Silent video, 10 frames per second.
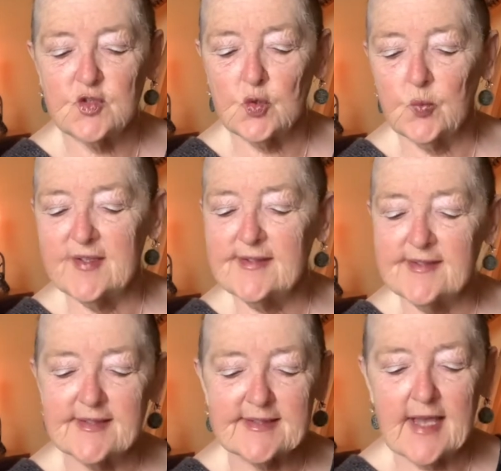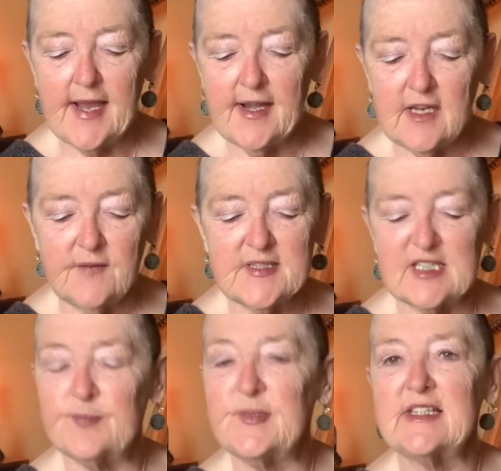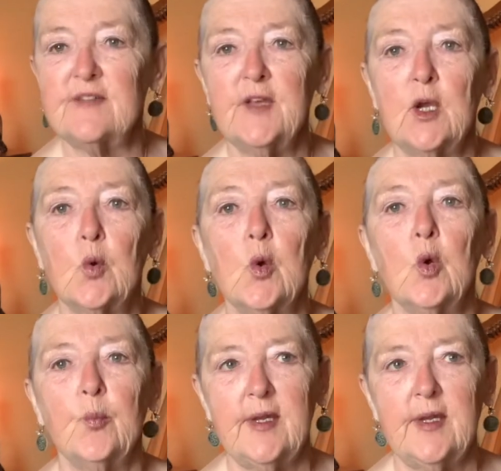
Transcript: to rid society of a specific group.